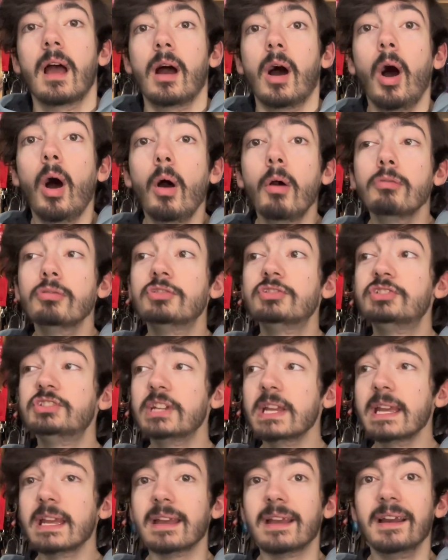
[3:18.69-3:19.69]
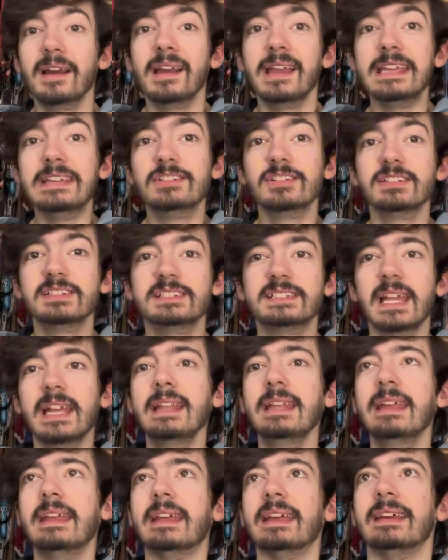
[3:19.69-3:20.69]
Oh shit! He just said
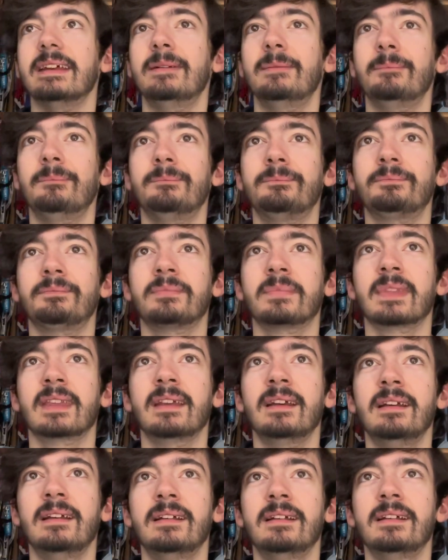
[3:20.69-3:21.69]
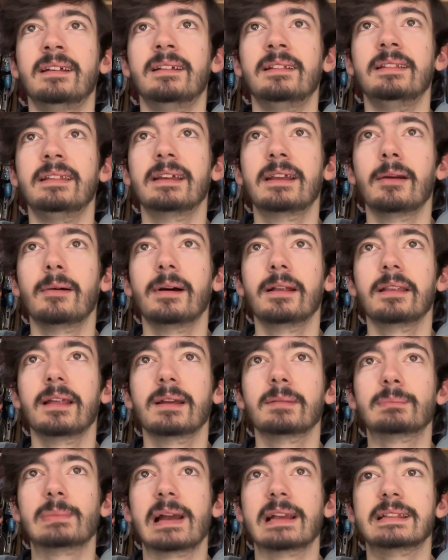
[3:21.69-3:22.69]
it! The girl I
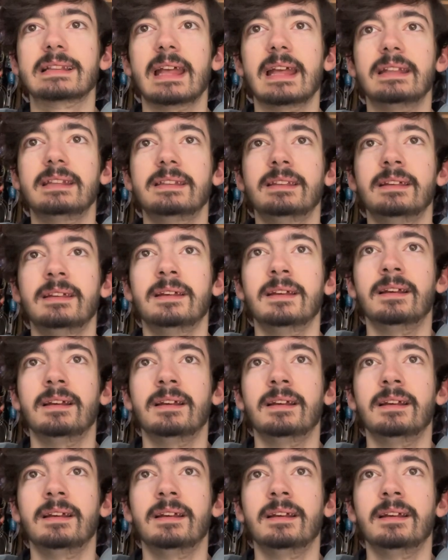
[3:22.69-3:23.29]
like back then.